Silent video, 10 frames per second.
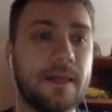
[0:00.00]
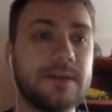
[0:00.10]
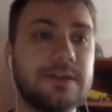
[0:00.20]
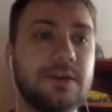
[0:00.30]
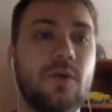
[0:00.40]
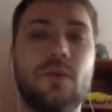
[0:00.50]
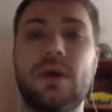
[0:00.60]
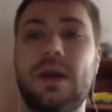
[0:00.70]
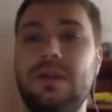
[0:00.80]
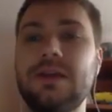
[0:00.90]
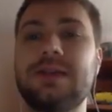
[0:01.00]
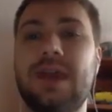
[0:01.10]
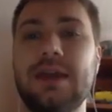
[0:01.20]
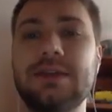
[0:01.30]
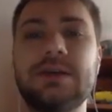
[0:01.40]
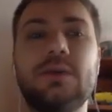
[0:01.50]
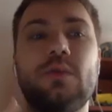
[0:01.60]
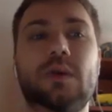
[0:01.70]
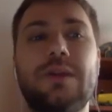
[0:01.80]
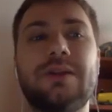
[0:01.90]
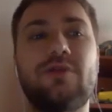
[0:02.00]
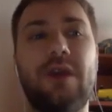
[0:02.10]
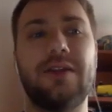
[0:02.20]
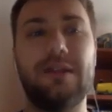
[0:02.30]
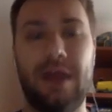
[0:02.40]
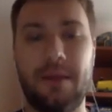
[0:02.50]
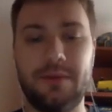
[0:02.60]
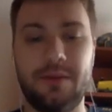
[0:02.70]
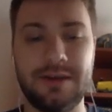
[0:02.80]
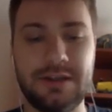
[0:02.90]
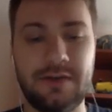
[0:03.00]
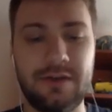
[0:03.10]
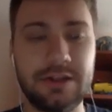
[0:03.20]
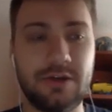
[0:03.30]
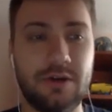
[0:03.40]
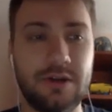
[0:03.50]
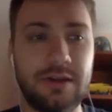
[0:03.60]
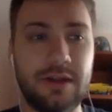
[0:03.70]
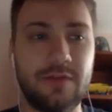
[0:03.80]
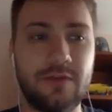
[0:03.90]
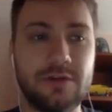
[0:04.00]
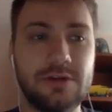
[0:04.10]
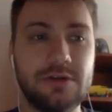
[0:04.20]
So in this case, we will create an empty massive. Let's call it network